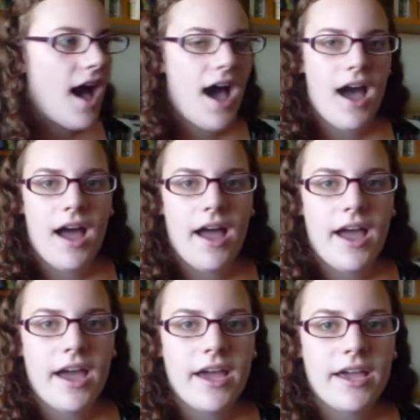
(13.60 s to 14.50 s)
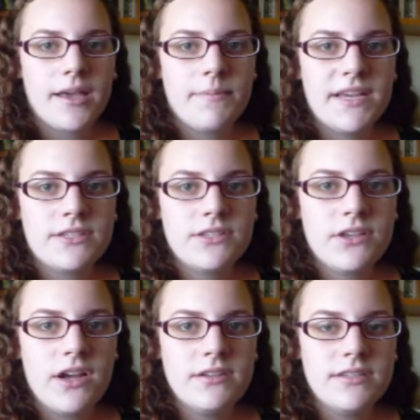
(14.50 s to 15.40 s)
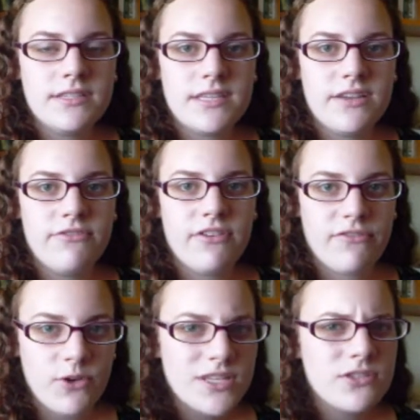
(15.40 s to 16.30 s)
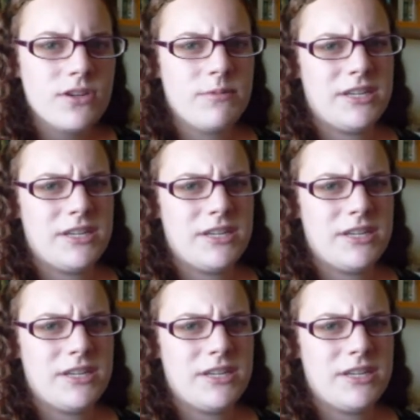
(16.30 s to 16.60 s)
I picked a song to sing for Voicestream